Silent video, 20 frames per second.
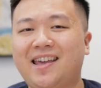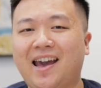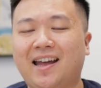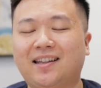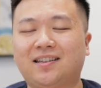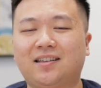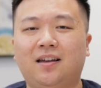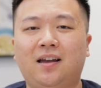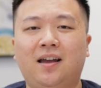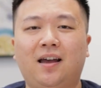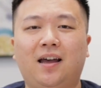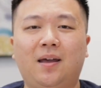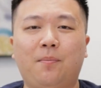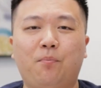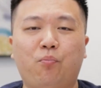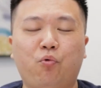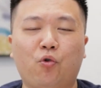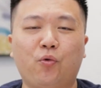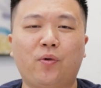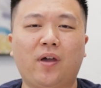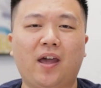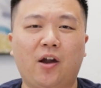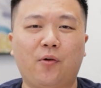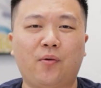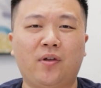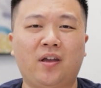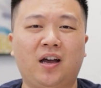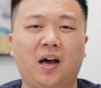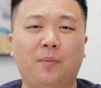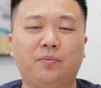get embroidery
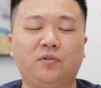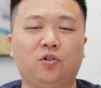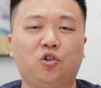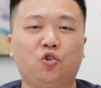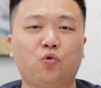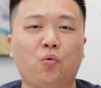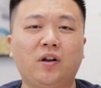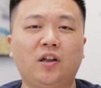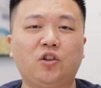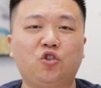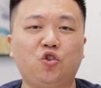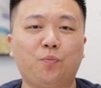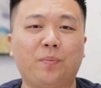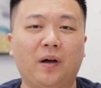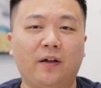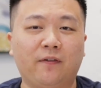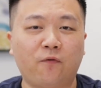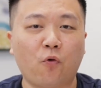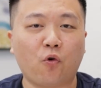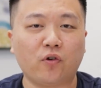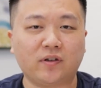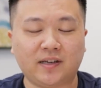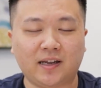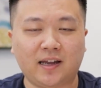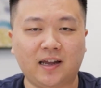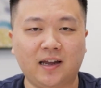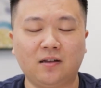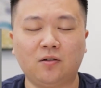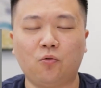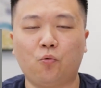area up to 22 by
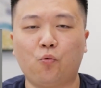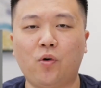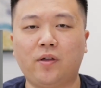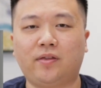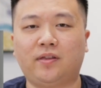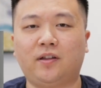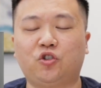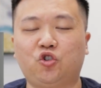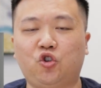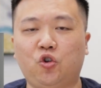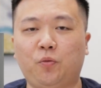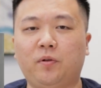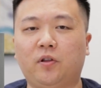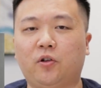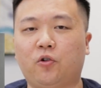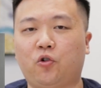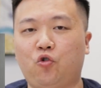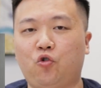14 with the tubular